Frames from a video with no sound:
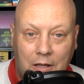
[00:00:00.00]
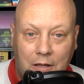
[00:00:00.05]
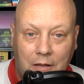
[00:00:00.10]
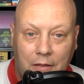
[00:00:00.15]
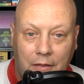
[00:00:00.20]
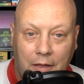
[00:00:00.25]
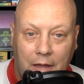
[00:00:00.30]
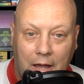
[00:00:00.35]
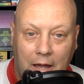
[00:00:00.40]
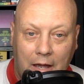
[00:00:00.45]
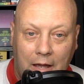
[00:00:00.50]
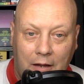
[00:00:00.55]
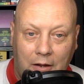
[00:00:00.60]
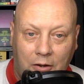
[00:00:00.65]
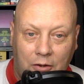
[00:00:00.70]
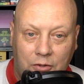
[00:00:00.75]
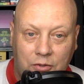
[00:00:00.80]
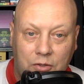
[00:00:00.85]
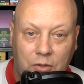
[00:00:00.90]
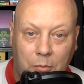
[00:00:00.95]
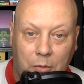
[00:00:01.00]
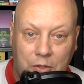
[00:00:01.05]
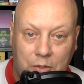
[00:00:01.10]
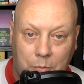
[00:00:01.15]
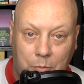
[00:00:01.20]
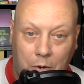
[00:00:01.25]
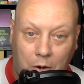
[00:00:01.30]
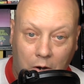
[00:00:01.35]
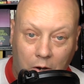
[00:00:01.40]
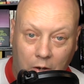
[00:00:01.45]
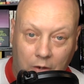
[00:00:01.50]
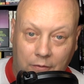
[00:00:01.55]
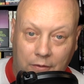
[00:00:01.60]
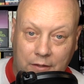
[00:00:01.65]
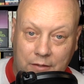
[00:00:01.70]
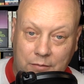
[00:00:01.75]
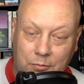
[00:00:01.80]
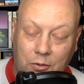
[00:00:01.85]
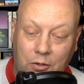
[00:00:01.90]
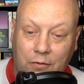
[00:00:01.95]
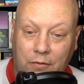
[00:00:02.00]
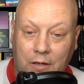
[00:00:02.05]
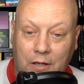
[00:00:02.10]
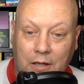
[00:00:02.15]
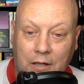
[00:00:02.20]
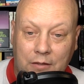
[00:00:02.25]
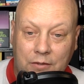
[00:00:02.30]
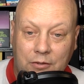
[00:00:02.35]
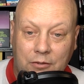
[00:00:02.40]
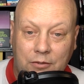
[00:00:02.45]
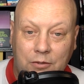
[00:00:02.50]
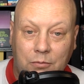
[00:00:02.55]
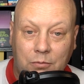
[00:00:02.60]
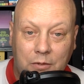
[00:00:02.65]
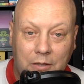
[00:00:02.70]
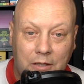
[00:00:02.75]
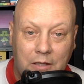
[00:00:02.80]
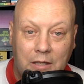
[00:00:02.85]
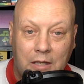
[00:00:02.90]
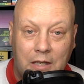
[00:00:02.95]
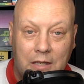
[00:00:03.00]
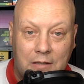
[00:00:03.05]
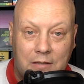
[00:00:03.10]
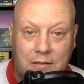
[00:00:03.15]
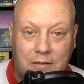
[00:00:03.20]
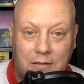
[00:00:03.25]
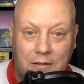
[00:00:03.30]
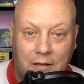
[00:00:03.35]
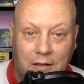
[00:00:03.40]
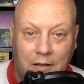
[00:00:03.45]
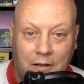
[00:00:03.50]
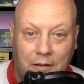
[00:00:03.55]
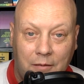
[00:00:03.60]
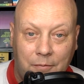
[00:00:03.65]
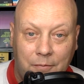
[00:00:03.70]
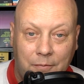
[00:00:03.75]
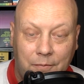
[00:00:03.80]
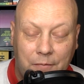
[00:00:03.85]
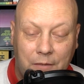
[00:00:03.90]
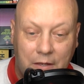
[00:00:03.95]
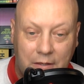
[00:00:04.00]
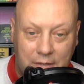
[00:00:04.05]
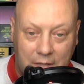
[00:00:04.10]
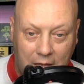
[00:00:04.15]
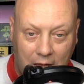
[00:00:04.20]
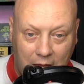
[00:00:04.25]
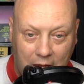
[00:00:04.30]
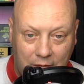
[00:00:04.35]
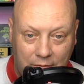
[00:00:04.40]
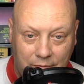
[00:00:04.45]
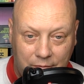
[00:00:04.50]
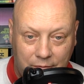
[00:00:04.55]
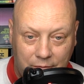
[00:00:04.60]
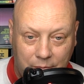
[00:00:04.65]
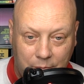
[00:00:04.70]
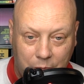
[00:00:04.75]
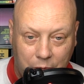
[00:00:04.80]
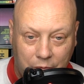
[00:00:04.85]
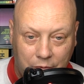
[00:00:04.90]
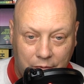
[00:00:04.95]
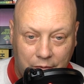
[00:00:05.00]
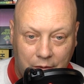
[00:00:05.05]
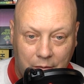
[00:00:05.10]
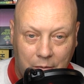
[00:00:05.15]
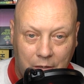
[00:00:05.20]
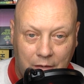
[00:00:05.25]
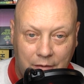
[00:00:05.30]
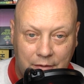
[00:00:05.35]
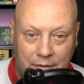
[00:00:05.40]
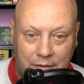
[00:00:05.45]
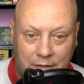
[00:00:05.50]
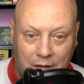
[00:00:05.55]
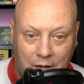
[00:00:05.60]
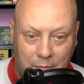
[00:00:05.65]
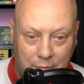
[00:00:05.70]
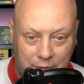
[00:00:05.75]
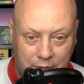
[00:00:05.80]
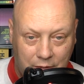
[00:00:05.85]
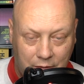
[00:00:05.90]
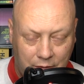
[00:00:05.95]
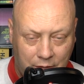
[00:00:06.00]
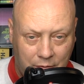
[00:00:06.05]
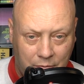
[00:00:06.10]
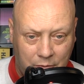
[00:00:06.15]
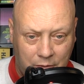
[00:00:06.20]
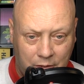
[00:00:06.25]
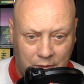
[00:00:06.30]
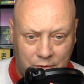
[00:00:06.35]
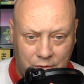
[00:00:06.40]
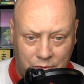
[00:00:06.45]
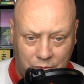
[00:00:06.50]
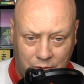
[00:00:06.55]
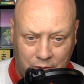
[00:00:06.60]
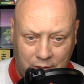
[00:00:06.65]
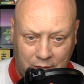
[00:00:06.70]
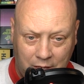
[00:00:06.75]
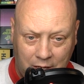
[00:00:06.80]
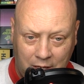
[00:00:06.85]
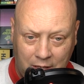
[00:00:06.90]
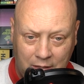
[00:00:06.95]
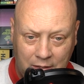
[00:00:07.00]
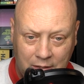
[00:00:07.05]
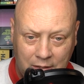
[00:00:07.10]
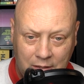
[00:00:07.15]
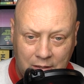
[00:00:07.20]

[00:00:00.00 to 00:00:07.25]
that are so much a part of this movie. And so it's a really neat thing to have both of them on this commentary. I really enjoyed that.